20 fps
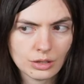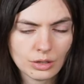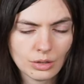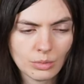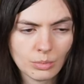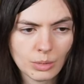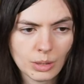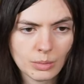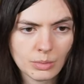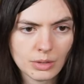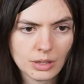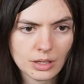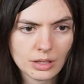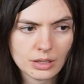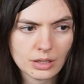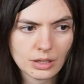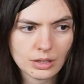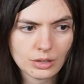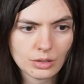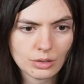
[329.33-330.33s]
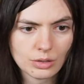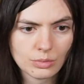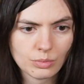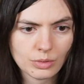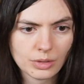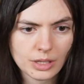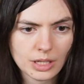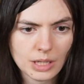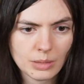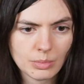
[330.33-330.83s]
Maybe the sensors
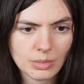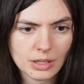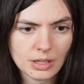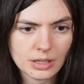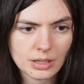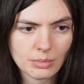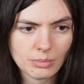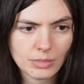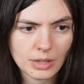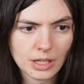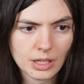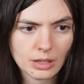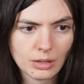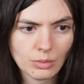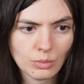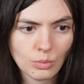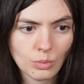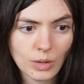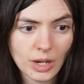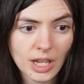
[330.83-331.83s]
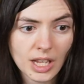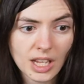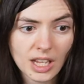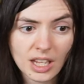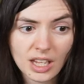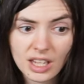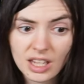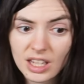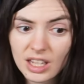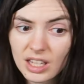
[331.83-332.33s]
were keeping something
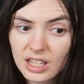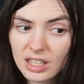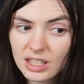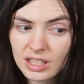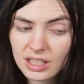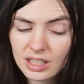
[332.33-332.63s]
away.